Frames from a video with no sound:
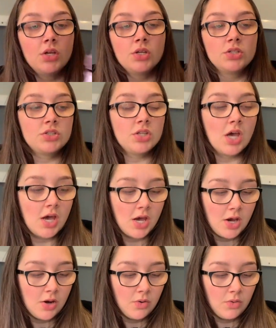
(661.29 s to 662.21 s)

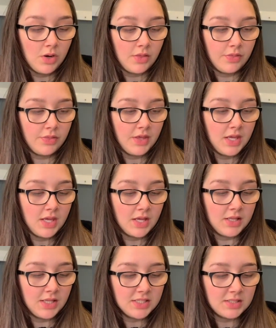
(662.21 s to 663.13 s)
So the
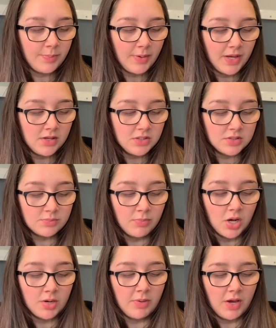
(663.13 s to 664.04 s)
Glitterbels
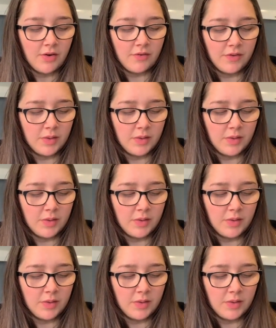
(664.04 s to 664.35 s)
monomer for